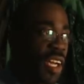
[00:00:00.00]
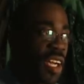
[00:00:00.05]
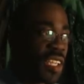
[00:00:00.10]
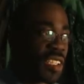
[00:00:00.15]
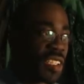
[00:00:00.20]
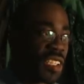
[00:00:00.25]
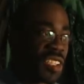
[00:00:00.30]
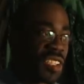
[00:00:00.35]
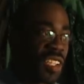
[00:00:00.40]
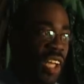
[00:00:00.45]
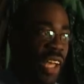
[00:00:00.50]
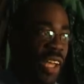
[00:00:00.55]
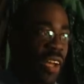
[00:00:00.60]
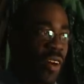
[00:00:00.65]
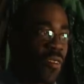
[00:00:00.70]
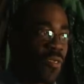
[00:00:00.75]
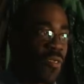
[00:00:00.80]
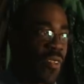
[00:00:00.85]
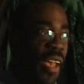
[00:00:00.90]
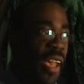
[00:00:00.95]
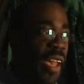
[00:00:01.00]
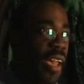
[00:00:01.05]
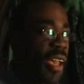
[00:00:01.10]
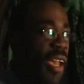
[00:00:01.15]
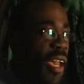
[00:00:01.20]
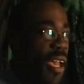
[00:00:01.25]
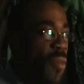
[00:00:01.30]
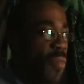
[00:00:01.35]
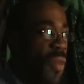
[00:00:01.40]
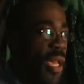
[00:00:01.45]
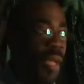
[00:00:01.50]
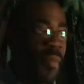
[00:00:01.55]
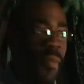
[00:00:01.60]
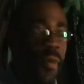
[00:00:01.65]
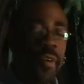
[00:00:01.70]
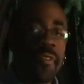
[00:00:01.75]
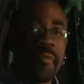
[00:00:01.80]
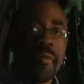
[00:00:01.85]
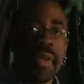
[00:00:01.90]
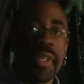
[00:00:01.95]
Because to start it off, yeah,
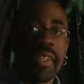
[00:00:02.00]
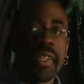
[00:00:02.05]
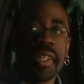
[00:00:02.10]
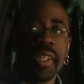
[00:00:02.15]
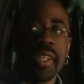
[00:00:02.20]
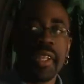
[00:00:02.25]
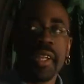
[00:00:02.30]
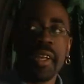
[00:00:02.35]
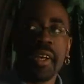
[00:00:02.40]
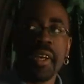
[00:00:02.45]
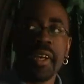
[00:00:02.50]
people have been,